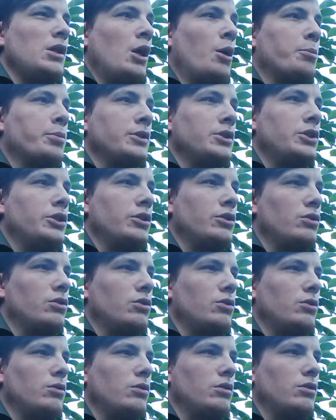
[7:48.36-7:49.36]
Up
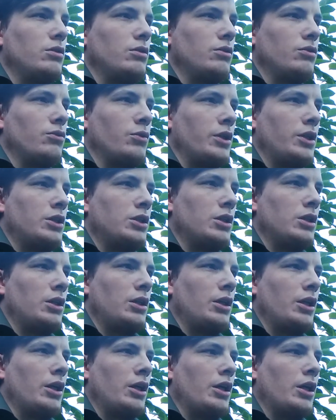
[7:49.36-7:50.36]
until
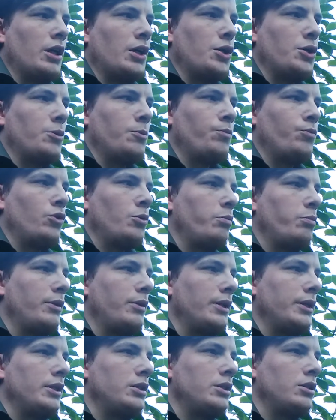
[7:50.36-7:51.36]
recently, the
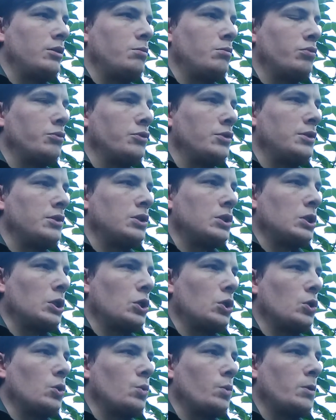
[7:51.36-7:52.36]
police in Britain
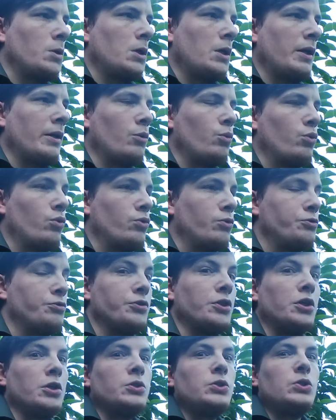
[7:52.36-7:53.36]
got what I would
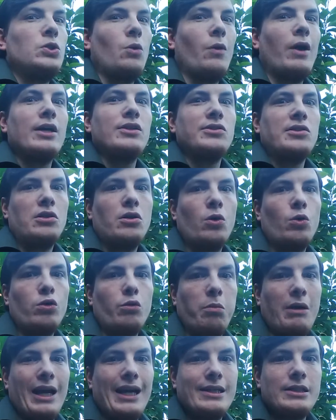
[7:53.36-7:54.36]
refer to as
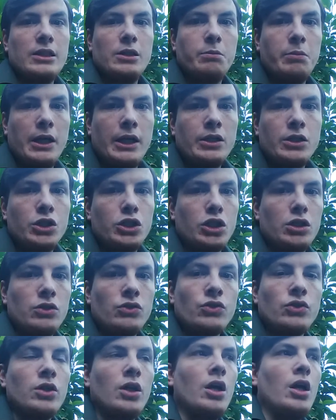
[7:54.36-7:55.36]
gold-plated
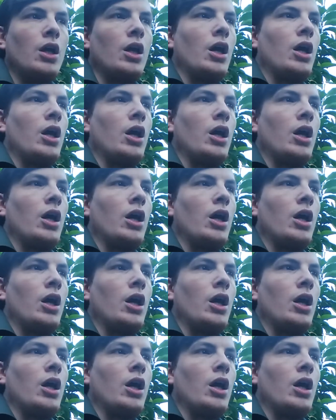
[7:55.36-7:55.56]
pensions.